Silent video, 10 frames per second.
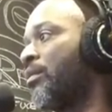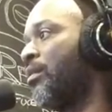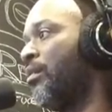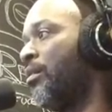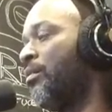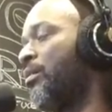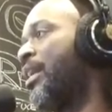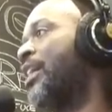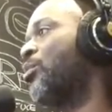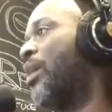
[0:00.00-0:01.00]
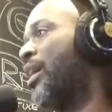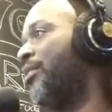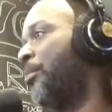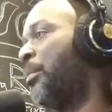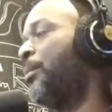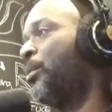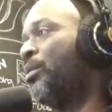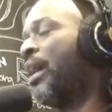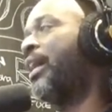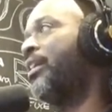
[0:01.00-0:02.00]
You know, that's why the people who
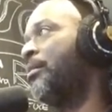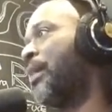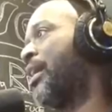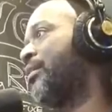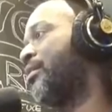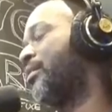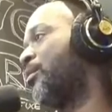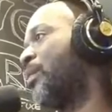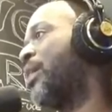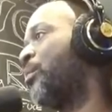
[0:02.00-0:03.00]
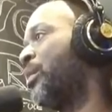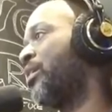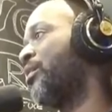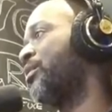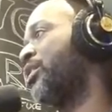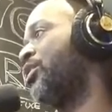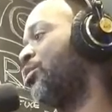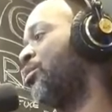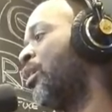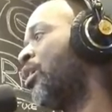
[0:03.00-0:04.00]
hate him, like the, the right wingers and
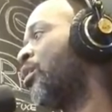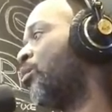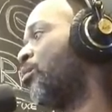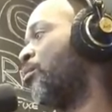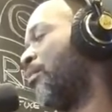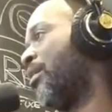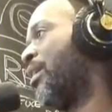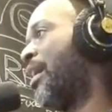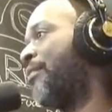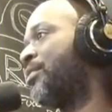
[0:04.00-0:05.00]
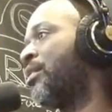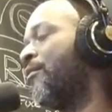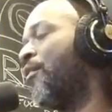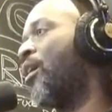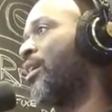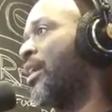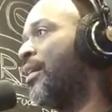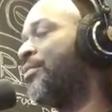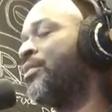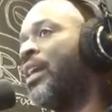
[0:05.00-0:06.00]
you left, far
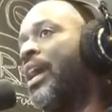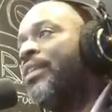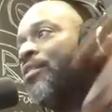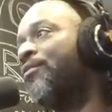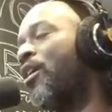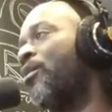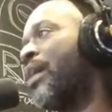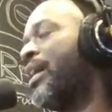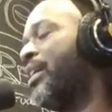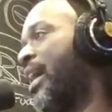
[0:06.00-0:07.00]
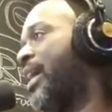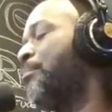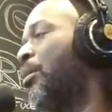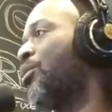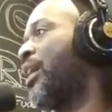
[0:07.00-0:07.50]
left, and the far right hate both